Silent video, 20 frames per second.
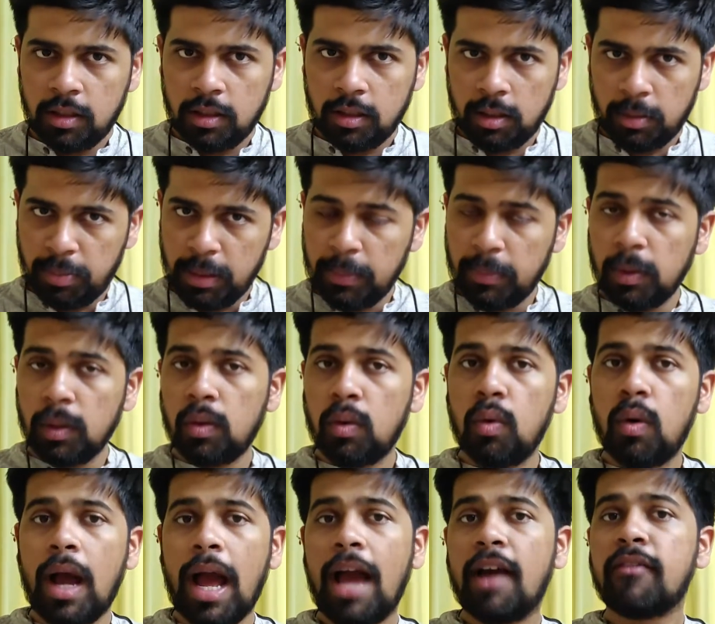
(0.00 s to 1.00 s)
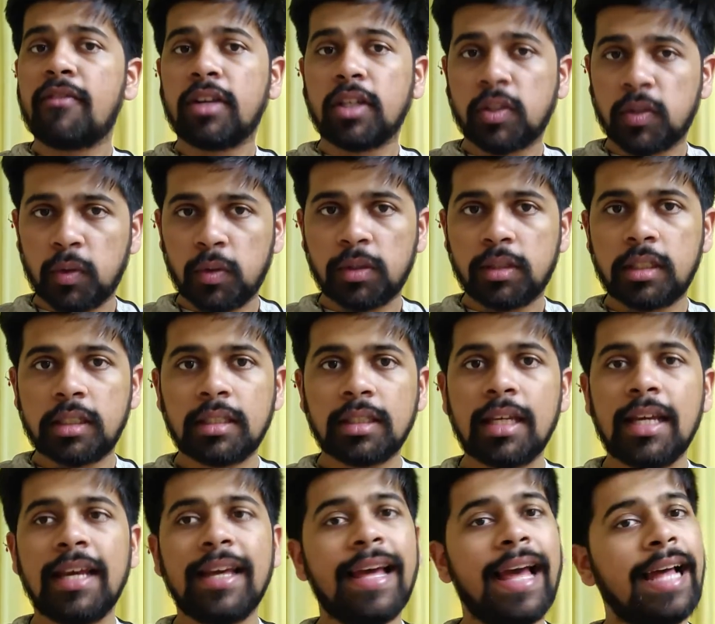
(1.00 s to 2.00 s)
the people who have resources,
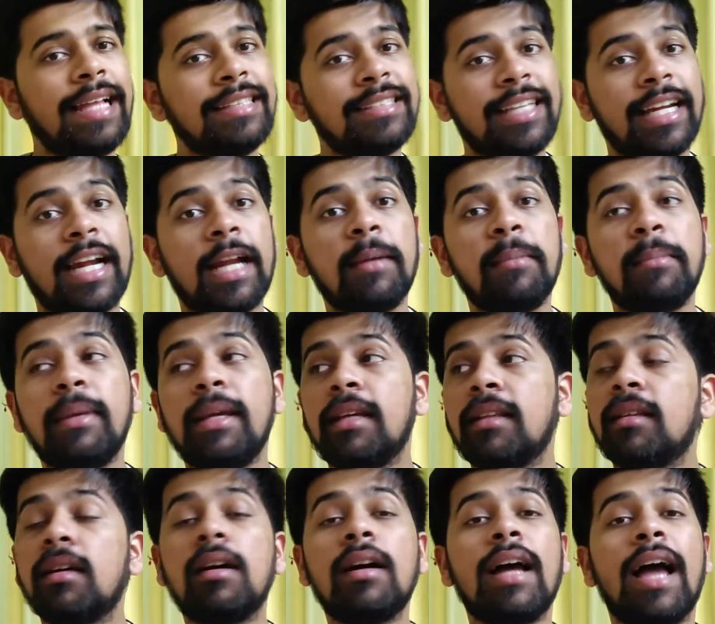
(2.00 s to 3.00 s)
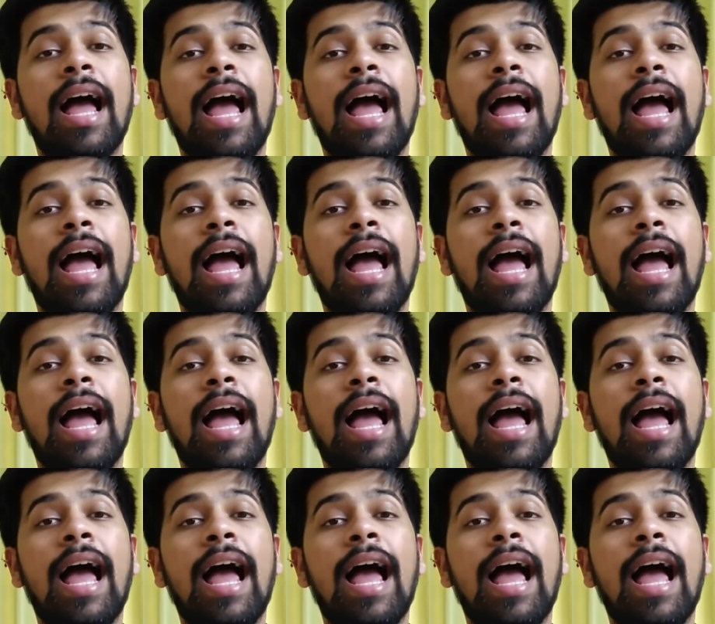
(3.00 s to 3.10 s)
and second being the